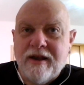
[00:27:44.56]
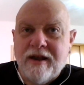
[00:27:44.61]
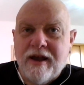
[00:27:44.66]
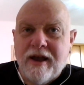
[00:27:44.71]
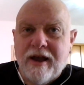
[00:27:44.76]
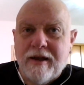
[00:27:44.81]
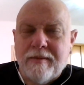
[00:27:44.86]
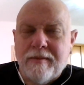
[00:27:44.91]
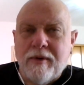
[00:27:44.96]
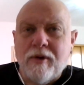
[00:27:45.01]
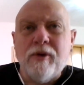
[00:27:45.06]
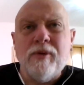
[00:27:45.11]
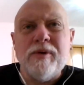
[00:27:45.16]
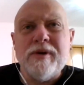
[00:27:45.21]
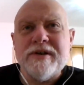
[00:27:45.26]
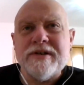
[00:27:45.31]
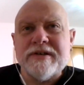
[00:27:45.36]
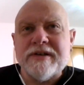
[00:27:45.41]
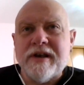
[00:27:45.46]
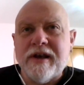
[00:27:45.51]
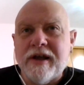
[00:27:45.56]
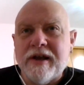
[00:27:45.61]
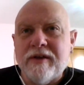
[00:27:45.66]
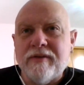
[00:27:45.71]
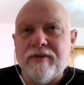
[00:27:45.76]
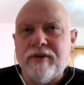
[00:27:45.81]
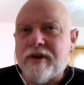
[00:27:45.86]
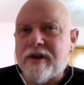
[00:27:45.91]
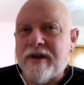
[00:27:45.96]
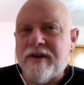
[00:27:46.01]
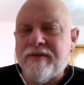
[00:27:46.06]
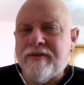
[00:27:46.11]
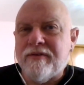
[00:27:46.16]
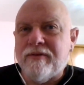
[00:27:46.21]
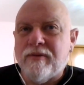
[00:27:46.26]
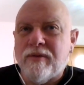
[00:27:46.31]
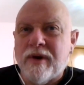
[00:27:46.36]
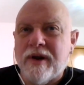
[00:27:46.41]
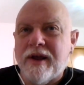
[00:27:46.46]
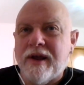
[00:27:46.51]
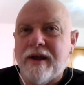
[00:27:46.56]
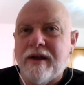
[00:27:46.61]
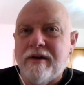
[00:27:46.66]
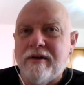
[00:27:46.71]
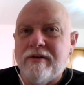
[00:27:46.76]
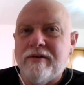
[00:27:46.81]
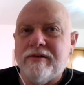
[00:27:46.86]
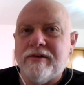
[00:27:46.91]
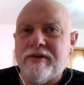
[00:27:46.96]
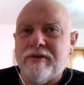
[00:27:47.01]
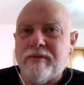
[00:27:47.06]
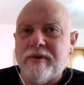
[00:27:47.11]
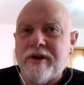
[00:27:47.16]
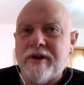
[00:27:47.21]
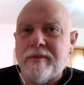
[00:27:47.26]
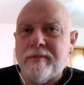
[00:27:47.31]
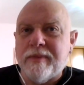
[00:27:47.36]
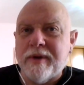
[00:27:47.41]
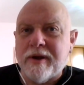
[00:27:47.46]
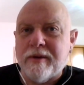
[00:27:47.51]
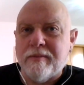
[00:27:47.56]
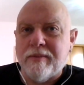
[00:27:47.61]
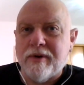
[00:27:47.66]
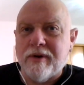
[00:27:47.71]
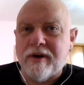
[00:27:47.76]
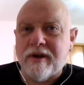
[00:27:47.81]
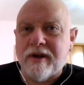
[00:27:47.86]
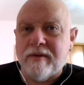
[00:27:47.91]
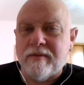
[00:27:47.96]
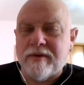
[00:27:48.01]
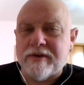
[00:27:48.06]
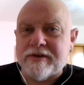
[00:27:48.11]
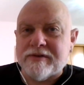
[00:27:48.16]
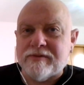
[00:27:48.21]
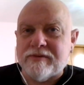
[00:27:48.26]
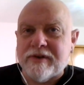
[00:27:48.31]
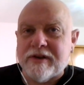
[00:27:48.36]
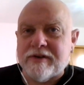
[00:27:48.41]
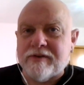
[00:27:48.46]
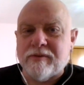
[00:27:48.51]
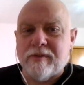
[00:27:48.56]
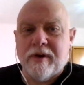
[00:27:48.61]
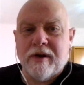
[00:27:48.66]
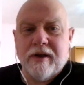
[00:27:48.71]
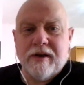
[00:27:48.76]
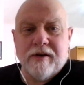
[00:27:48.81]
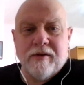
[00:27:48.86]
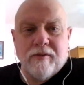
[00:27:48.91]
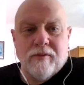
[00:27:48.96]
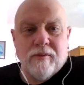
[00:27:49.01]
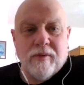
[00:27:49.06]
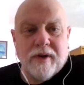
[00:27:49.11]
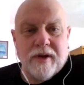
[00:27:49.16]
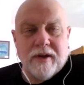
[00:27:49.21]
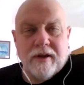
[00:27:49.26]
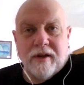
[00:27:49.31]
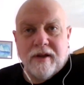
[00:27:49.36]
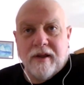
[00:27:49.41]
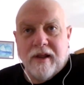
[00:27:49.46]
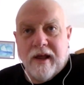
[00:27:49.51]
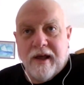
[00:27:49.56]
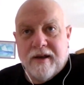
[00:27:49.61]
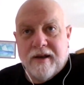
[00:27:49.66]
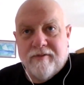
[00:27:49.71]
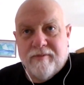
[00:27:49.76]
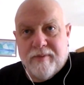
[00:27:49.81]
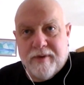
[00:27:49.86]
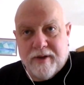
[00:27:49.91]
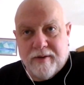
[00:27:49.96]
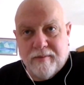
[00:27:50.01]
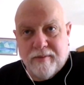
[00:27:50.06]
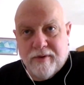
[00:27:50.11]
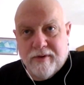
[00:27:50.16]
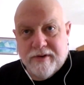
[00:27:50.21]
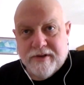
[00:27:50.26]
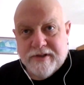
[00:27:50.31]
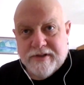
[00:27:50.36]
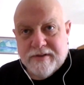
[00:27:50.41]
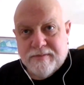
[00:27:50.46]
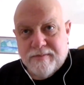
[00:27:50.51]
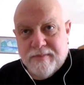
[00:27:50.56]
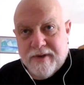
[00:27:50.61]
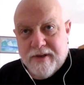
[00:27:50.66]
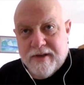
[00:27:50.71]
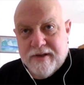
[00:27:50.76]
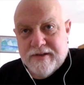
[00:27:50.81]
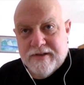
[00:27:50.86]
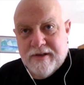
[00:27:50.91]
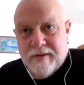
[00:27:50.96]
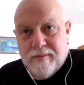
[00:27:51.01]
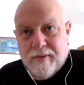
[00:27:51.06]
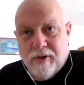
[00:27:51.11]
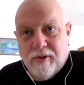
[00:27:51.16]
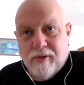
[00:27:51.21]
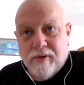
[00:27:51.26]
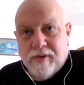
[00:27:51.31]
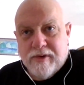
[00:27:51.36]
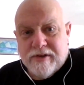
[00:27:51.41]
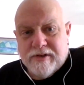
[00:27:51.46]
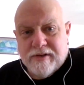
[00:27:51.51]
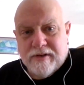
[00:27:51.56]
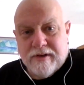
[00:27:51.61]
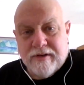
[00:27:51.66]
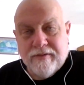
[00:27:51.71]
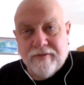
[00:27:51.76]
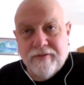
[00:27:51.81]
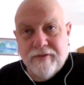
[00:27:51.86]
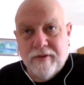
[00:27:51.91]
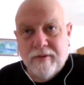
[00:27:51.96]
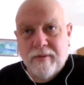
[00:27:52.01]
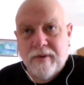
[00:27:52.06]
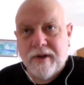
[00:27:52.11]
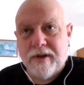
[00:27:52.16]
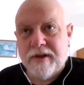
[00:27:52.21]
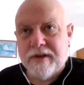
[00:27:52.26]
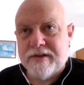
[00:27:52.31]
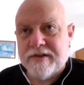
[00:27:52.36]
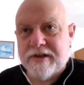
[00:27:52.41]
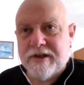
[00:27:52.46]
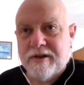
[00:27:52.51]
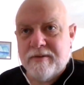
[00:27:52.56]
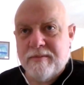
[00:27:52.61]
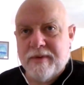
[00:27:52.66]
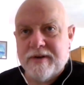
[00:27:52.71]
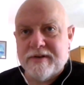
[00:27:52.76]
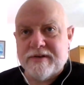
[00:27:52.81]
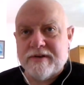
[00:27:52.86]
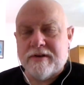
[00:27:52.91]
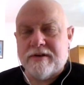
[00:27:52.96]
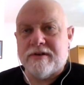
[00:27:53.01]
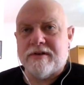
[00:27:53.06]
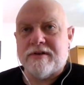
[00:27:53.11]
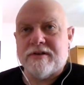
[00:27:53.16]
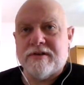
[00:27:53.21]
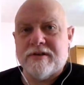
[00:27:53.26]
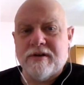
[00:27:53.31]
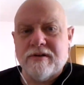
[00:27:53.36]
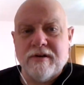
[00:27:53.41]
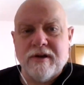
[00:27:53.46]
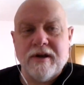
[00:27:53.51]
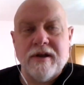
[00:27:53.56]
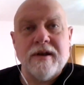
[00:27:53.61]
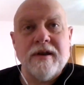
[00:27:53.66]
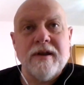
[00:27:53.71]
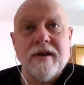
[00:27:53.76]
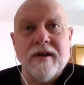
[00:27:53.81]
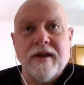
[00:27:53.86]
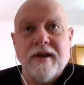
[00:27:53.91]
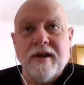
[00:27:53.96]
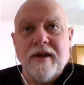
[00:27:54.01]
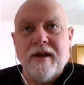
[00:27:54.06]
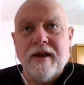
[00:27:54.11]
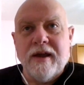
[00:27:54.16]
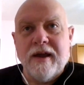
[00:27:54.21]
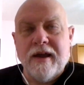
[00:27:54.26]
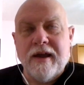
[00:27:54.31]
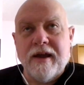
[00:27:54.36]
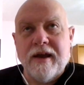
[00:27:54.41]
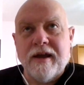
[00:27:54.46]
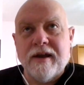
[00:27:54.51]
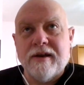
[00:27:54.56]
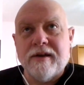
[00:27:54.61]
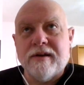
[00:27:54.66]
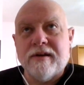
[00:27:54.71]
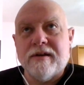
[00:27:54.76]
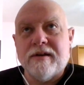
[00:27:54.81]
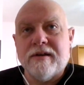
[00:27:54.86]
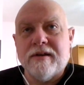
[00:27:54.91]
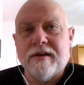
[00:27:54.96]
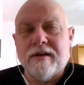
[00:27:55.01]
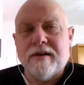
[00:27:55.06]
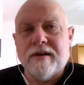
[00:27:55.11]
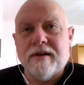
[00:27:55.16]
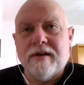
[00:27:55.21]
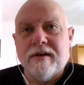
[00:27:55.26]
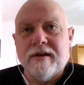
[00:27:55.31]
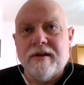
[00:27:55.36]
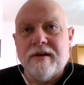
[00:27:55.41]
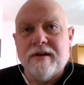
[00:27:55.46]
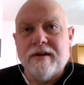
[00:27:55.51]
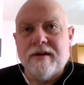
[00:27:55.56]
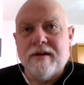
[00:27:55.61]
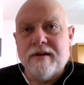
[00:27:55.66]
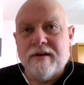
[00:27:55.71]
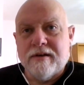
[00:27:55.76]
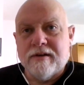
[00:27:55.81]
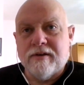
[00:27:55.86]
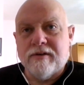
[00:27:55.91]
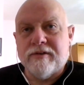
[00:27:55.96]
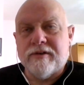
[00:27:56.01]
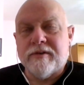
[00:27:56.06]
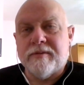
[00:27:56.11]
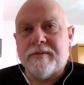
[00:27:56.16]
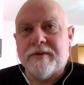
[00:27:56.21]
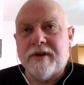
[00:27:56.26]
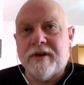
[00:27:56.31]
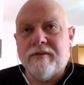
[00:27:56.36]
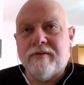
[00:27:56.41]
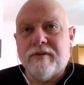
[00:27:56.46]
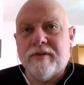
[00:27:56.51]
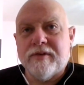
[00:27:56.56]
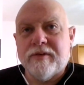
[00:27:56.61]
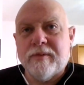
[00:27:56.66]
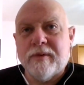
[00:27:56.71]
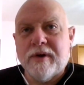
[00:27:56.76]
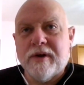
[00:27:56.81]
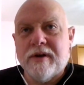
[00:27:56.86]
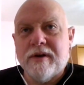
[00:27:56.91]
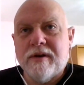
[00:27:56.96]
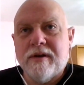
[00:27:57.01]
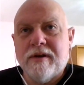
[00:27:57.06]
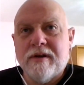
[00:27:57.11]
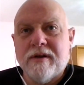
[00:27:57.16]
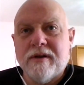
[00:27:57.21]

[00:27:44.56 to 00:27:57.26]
I'm always kind of looking, when I go to read a big book, and which that's why I don't read a lot of big books, because I'm always looking for one that's going to be as good as Shogun. And Lonesome Dove was one.